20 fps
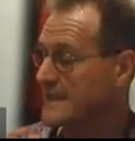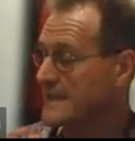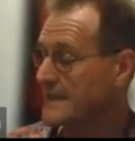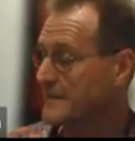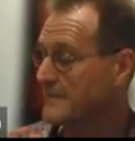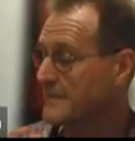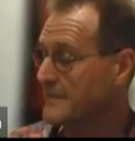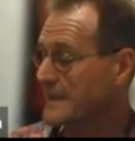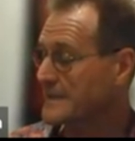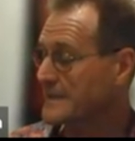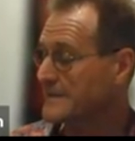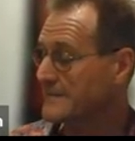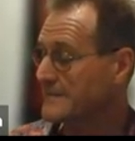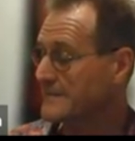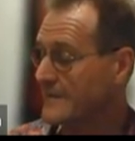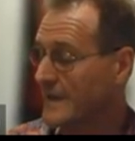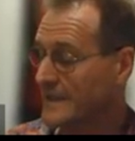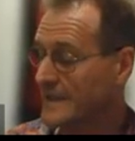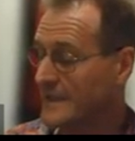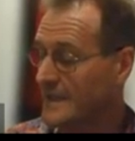dating back to the
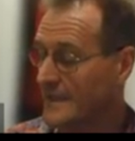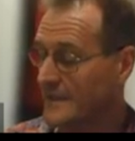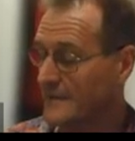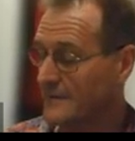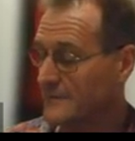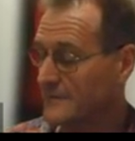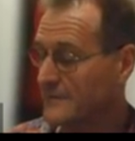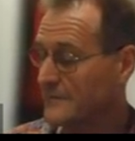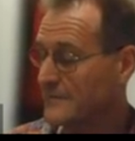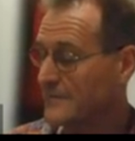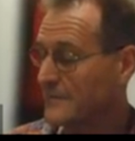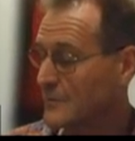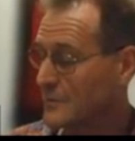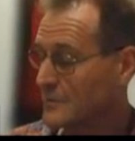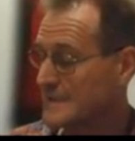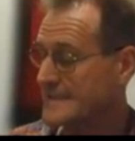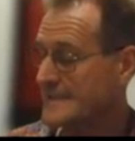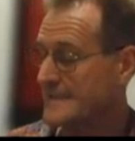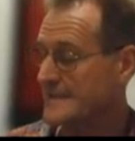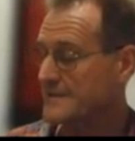Viking era, the
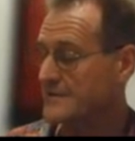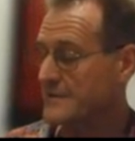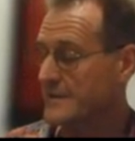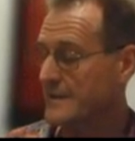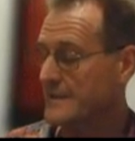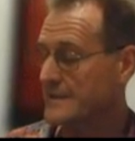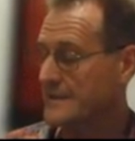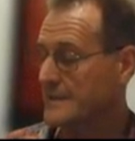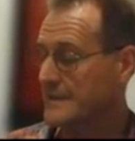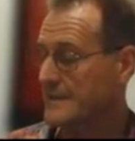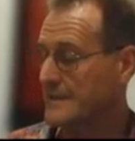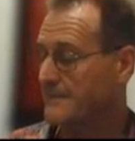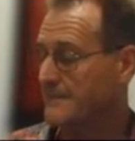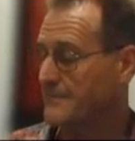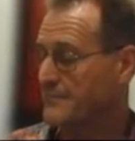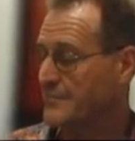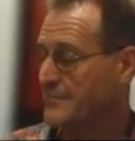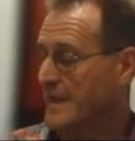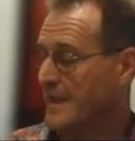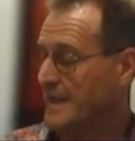4th century AD.
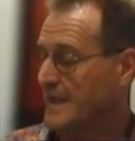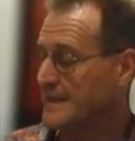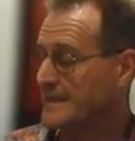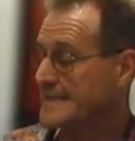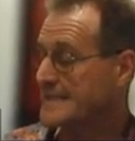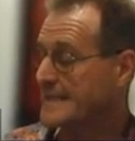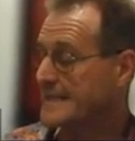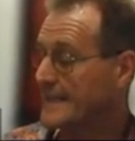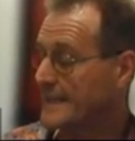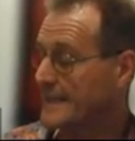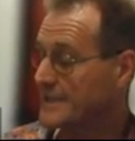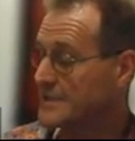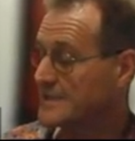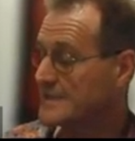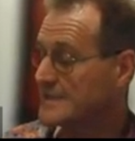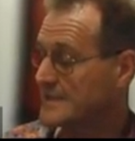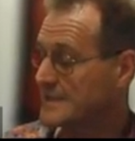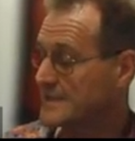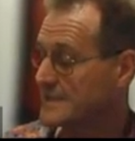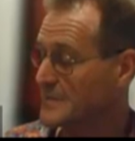It has
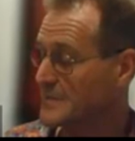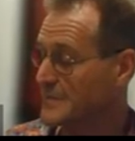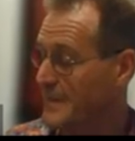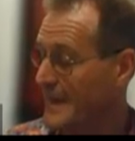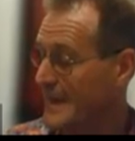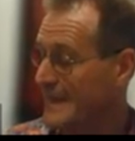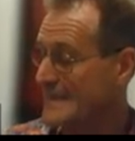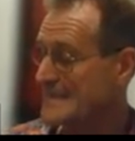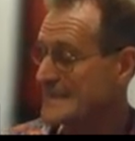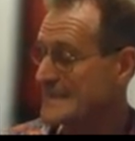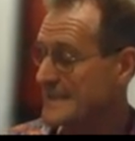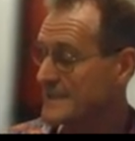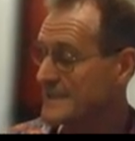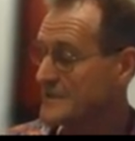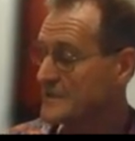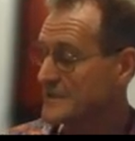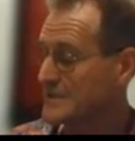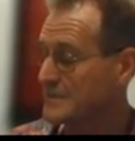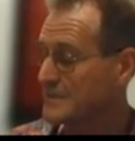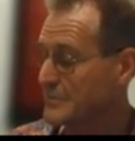connections in Japan's
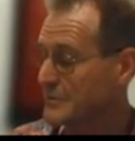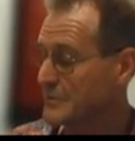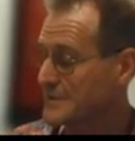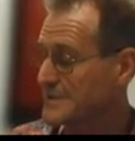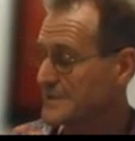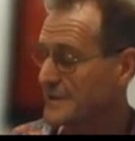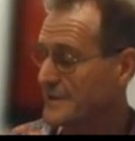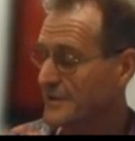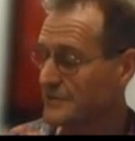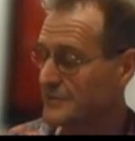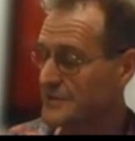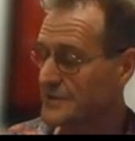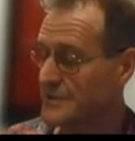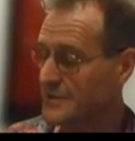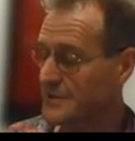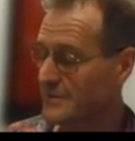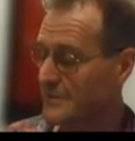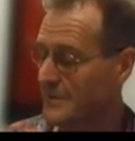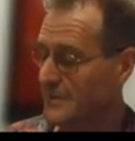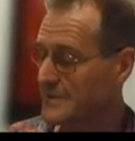ancient Buddhist
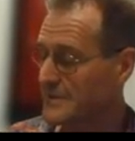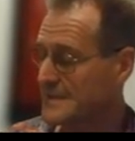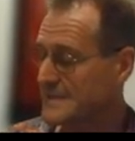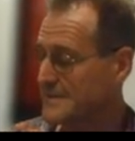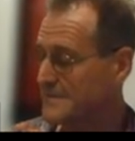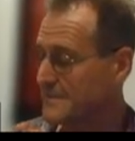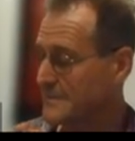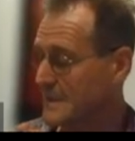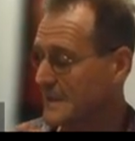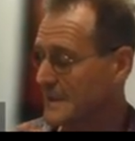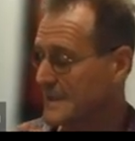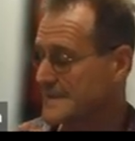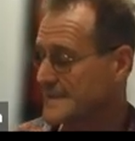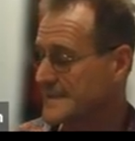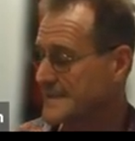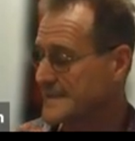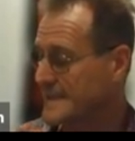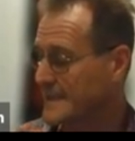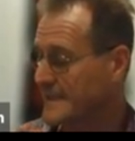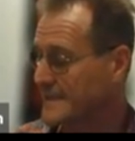culture, where it
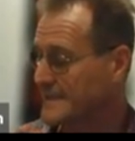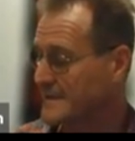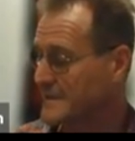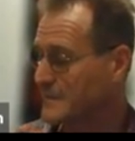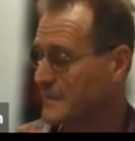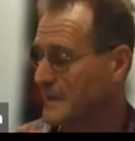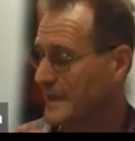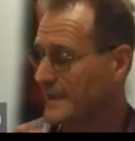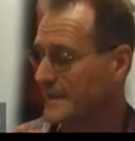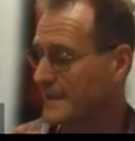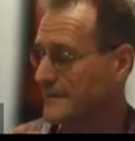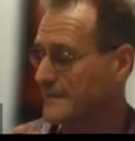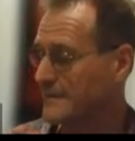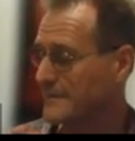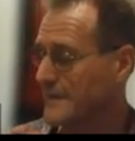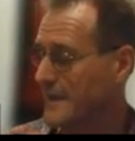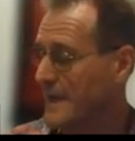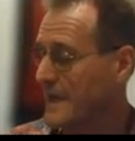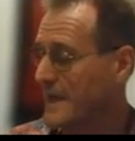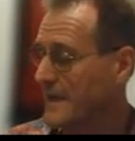symbolizes the interplay
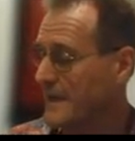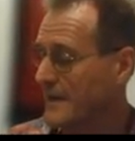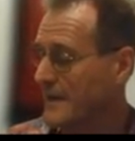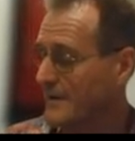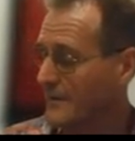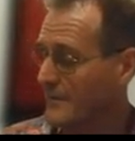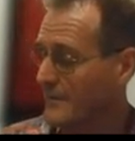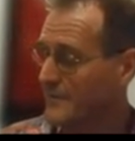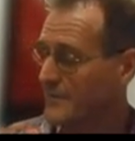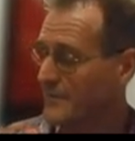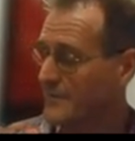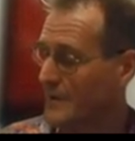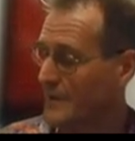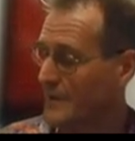of